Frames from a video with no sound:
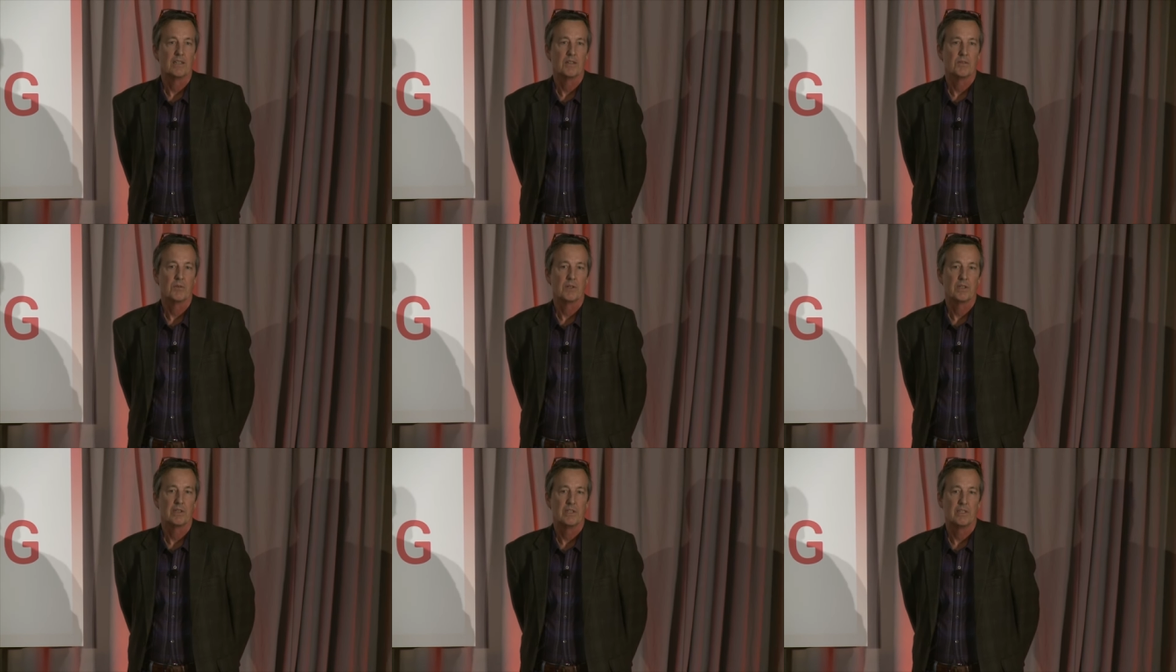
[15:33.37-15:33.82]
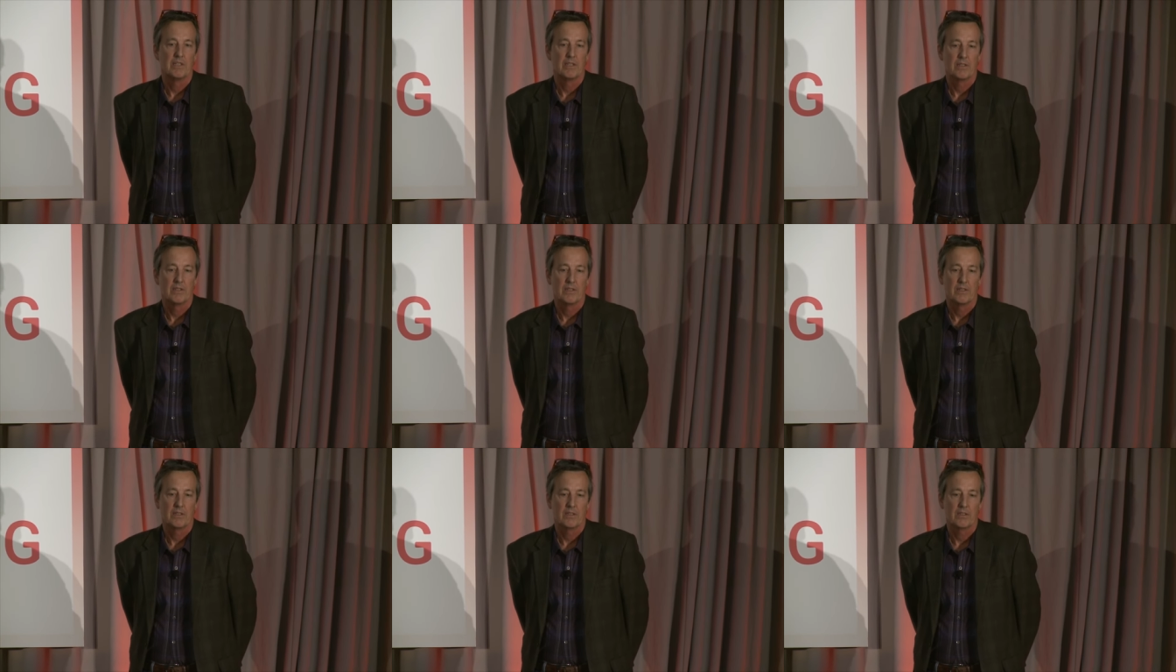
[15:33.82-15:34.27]
with
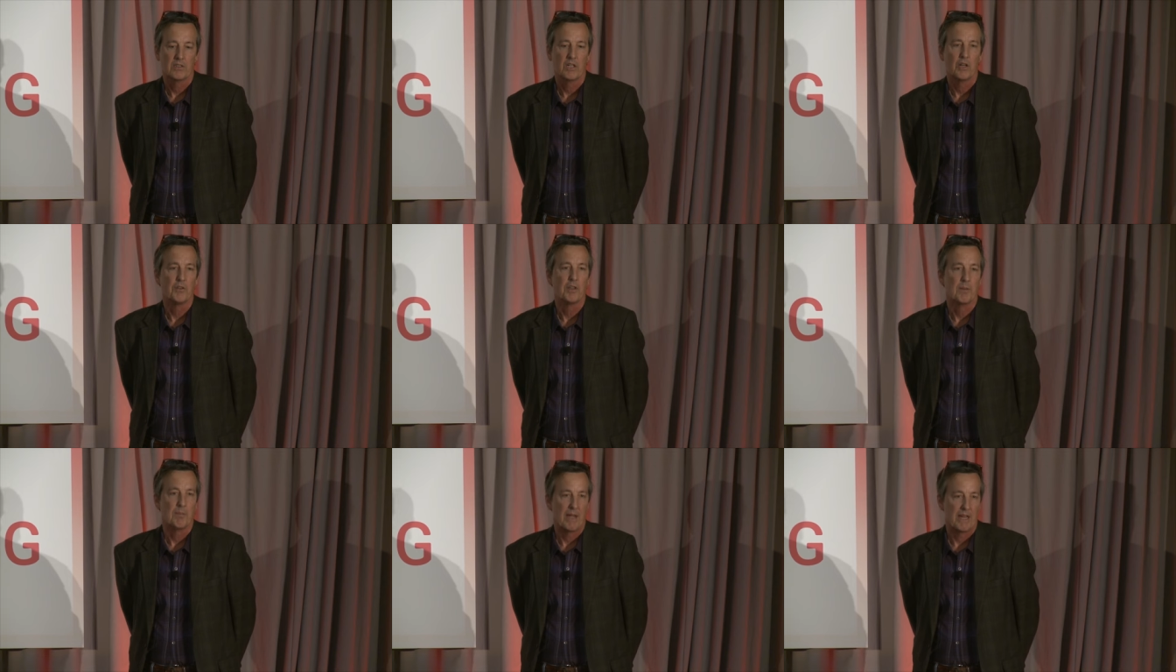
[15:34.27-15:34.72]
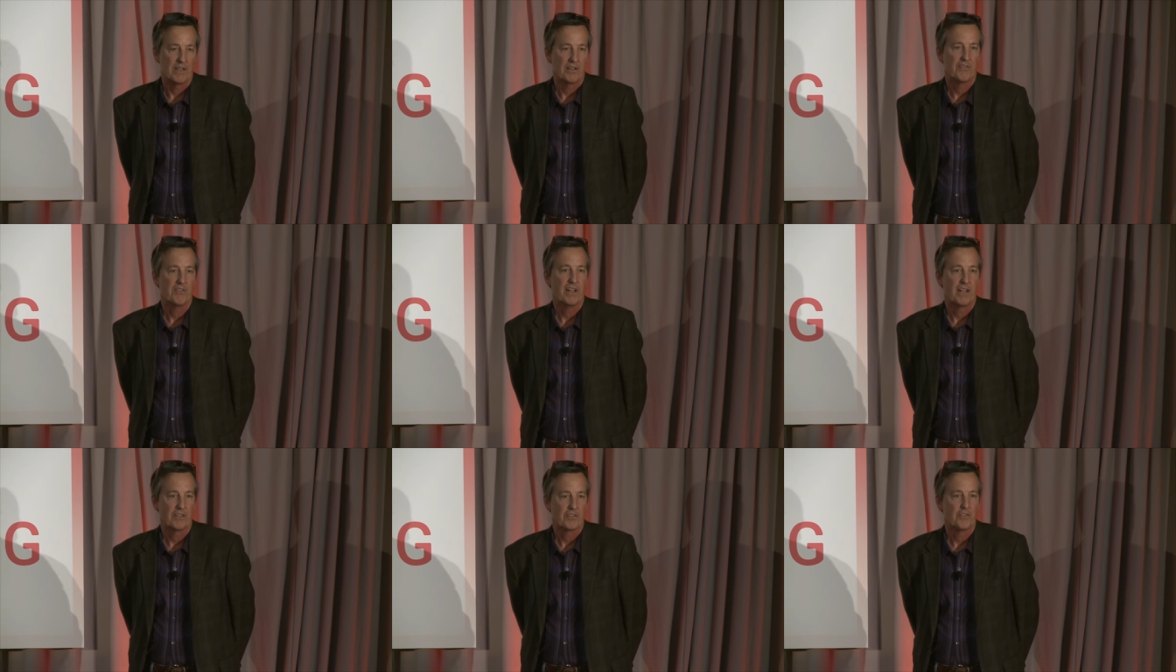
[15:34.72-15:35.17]
the uh, clothing
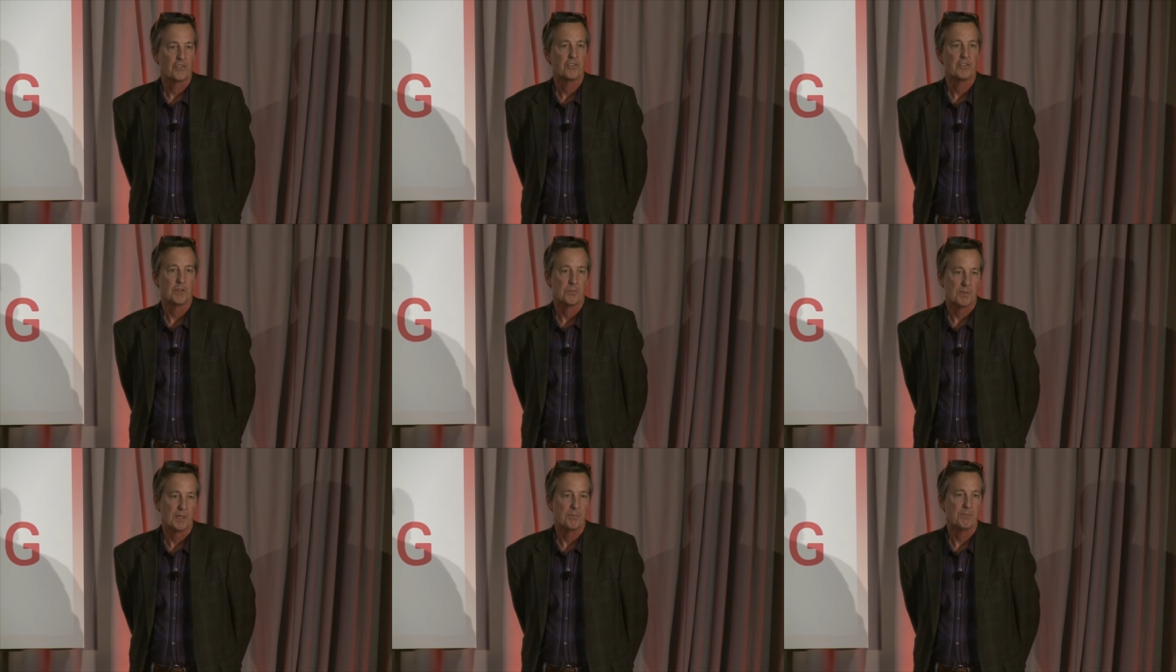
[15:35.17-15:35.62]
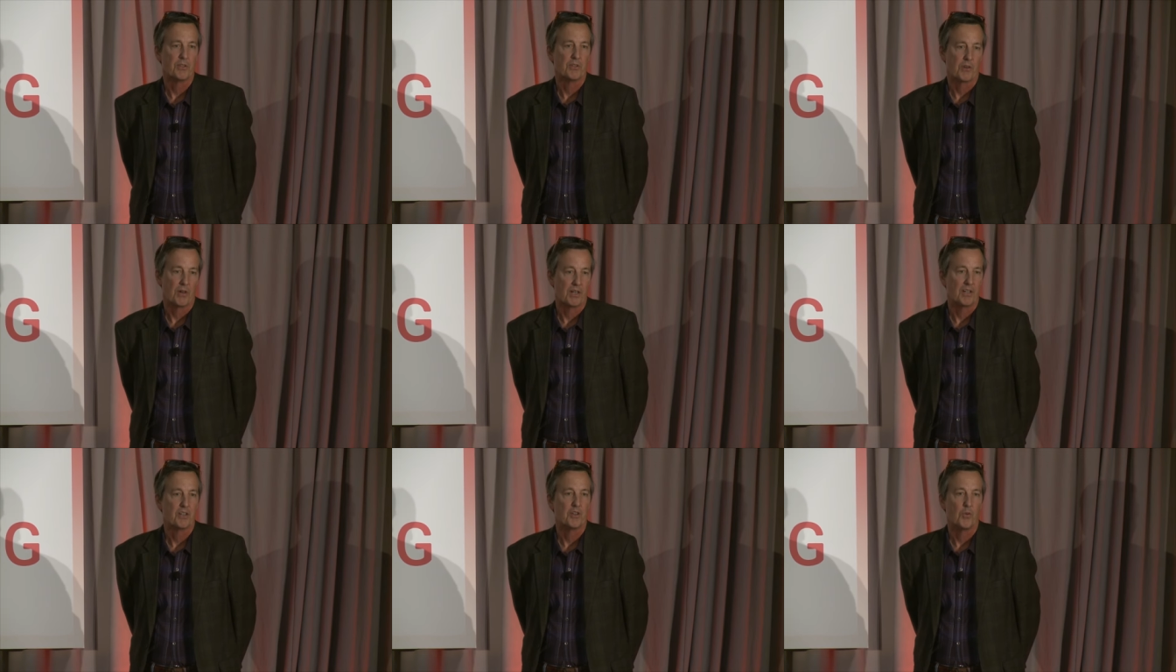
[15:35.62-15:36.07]
manufacturers and the people
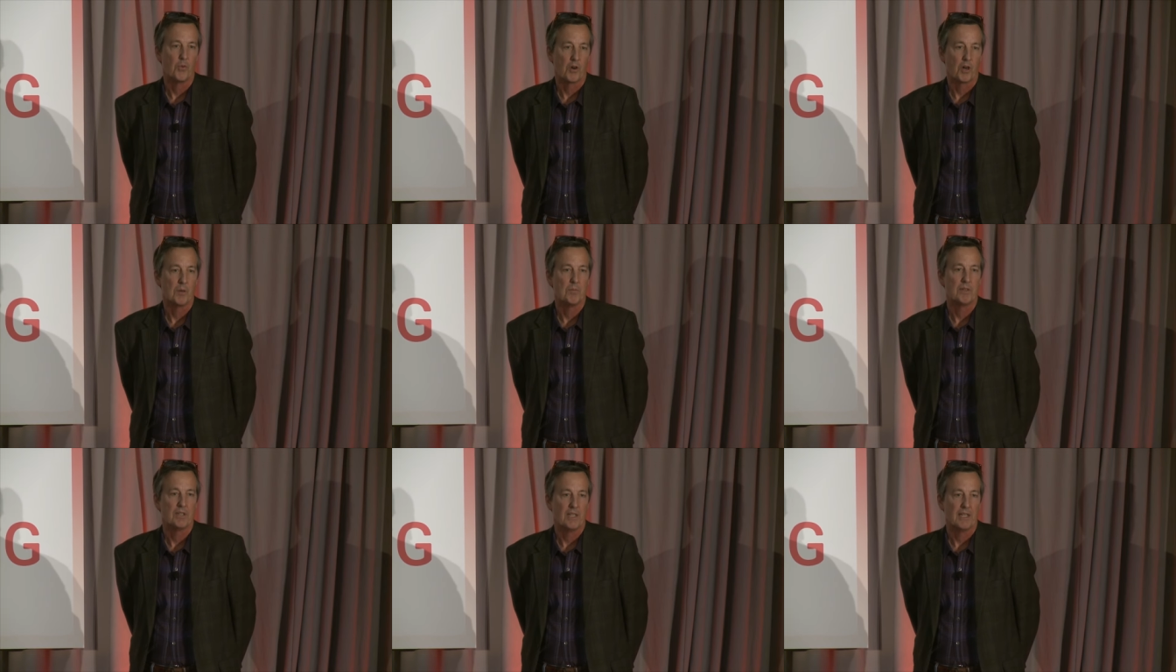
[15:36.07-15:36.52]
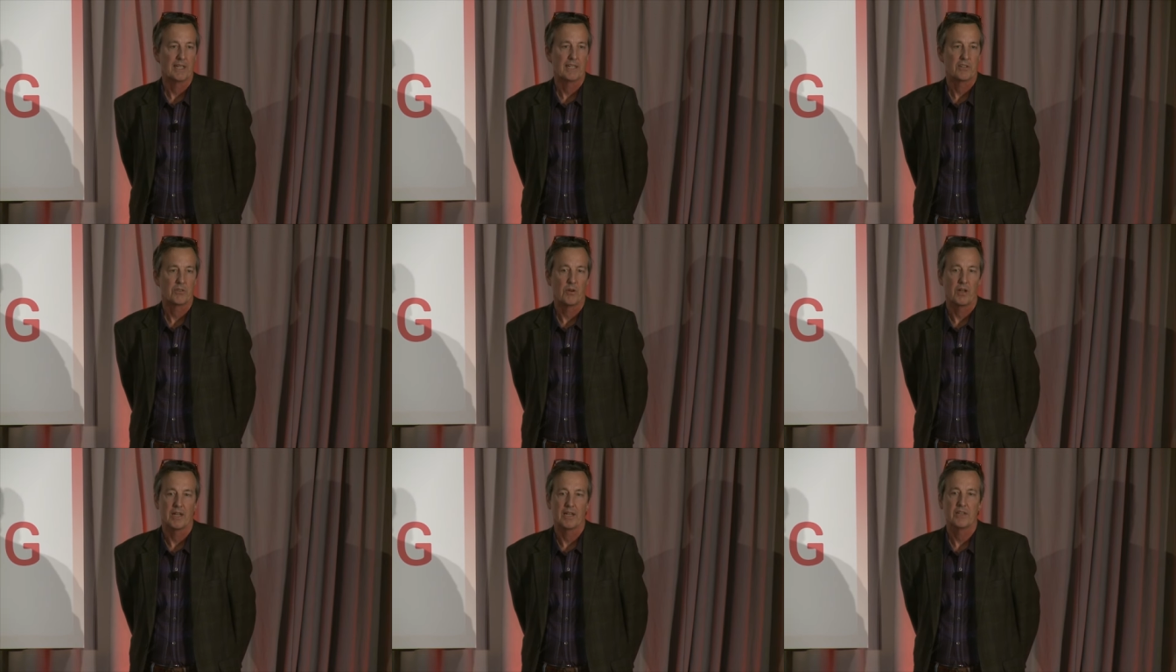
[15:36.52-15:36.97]
trying to do wearable
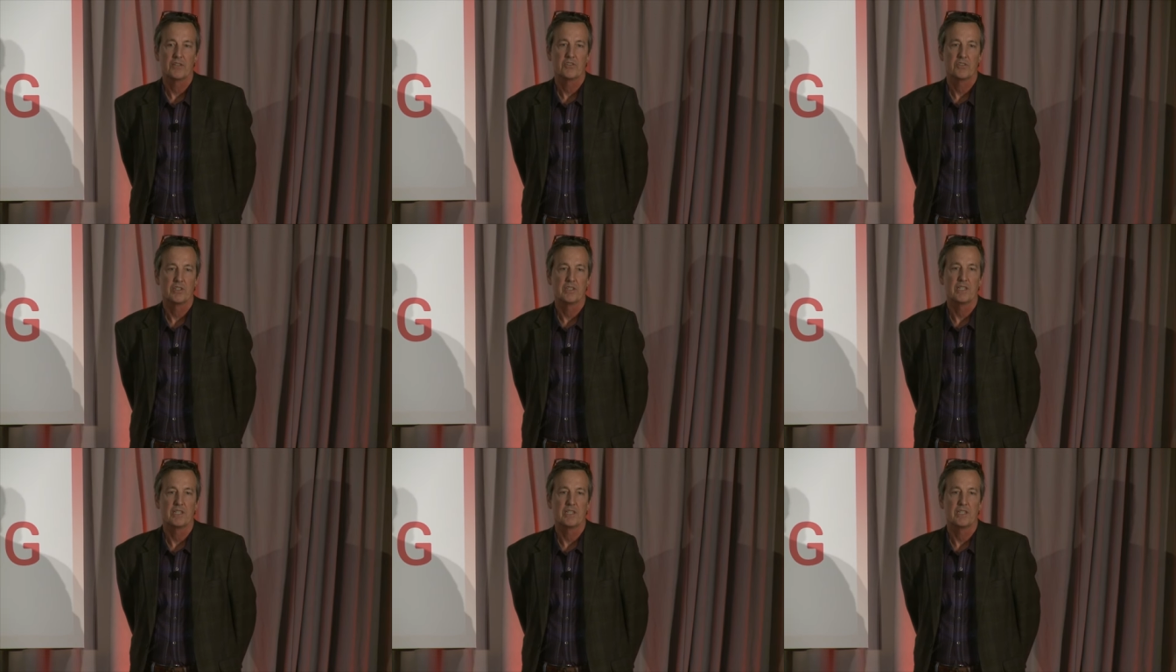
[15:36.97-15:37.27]
electronics.